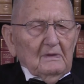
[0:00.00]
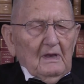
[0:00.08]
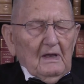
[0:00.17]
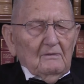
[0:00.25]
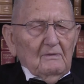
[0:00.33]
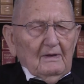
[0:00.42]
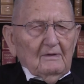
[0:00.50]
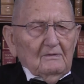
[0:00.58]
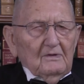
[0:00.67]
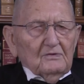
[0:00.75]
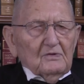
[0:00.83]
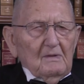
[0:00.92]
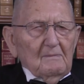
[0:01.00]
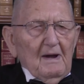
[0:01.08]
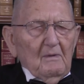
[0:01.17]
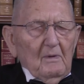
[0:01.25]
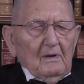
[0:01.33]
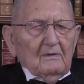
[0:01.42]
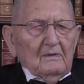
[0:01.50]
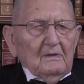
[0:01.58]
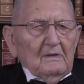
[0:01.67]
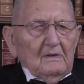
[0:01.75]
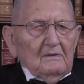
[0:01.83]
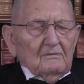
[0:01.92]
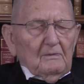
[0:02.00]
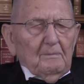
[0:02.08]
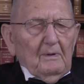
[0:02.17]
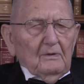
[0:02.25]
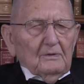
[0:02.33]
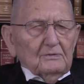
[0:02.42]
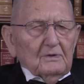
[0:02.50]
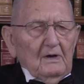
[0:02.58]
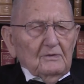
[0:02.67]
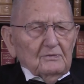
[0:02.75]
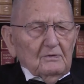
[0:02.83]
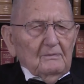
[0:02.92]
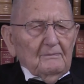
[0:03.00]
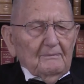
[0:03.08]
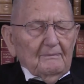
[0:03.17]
in recognition of my work for Polish culture.